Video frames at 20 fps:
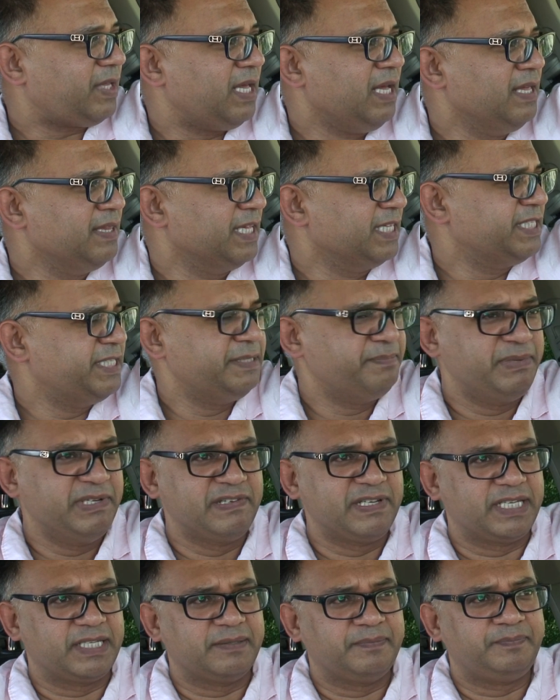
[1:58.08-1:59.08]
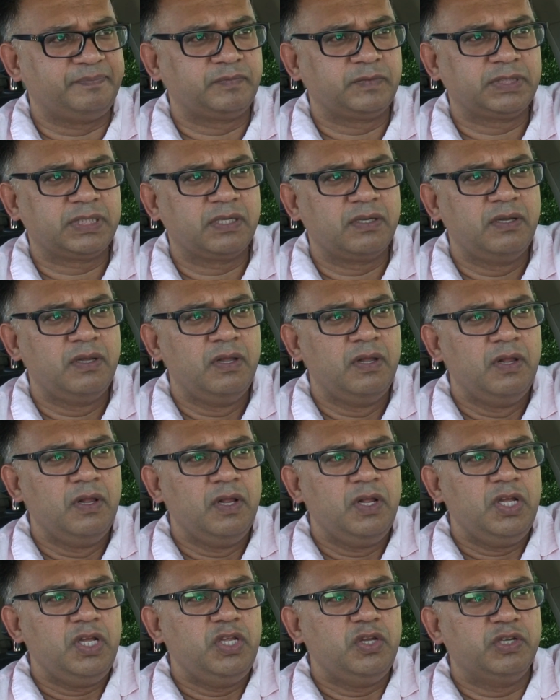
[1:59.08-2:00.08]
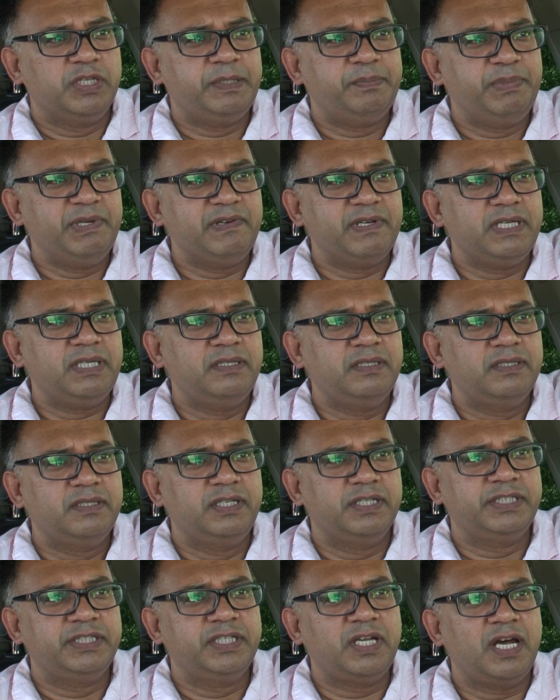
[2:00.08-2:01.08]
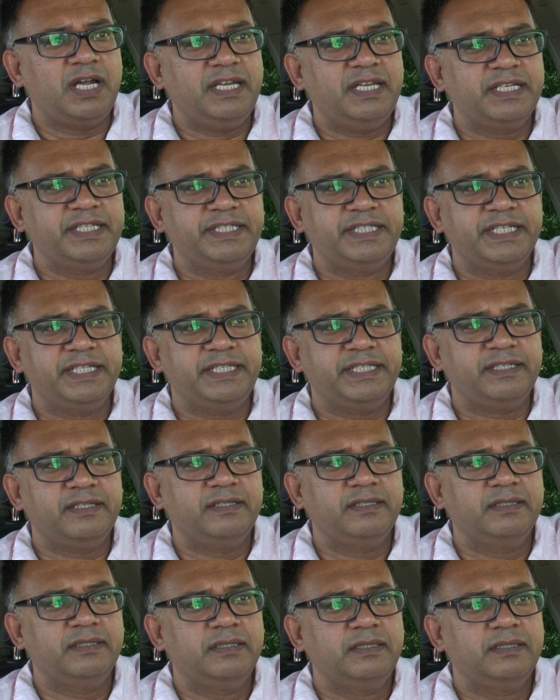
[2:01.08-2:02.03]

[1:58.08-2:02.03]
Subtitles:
and that's spirit. Your spirit does not exist,